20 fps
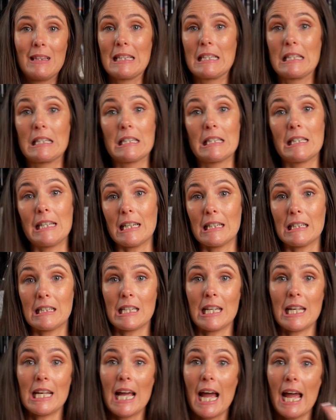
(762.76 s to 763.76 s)
6
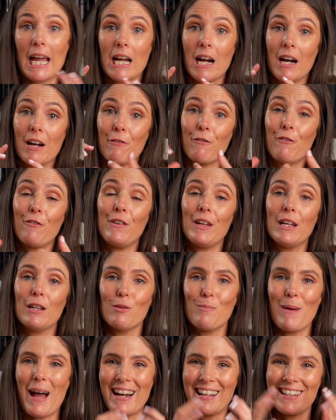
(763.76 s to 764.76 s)
TA kind of feel
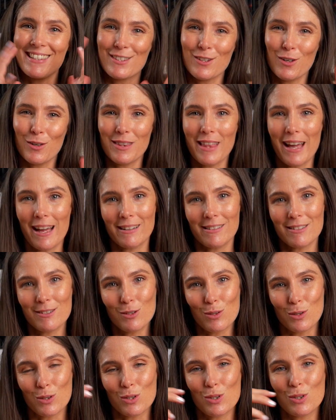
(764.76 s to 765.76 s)
about it. It's got that
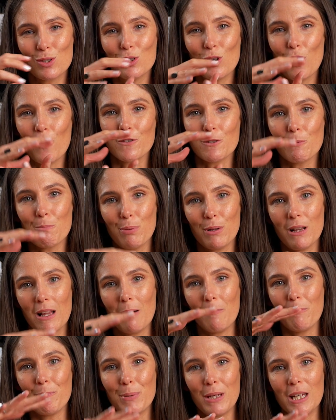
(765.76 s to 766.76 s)
sort of soft,
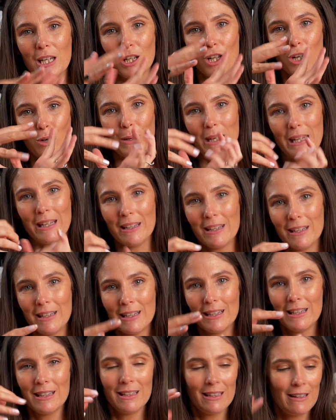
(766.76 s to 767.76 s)
plump, pillowy
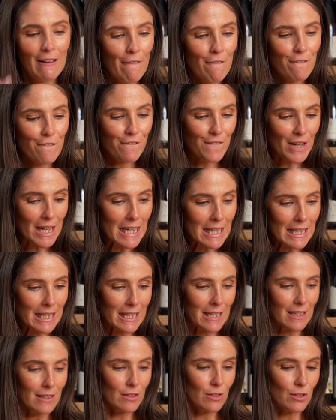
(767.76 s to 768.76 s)

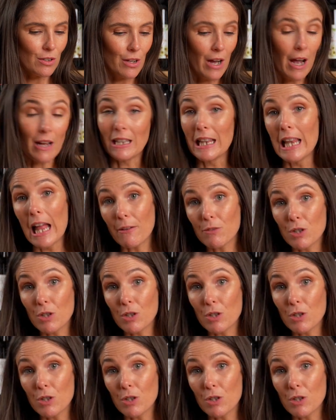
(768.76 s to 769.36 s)
feeling. So I'd love